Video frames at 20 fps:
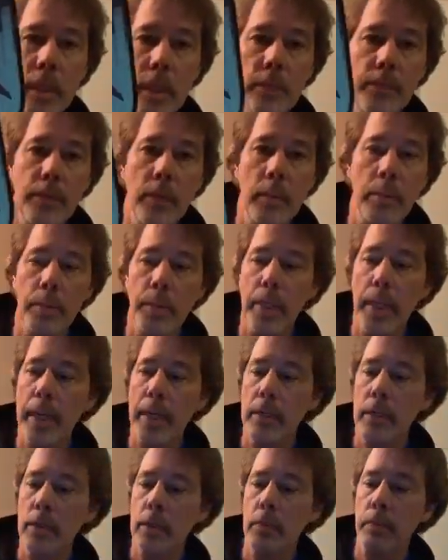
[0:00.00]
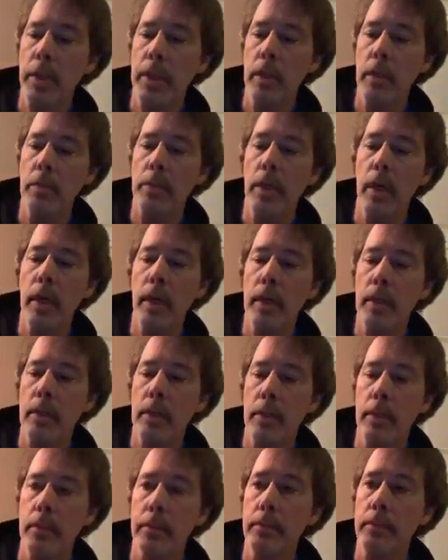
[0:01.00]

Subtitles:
is from Players Pickleball,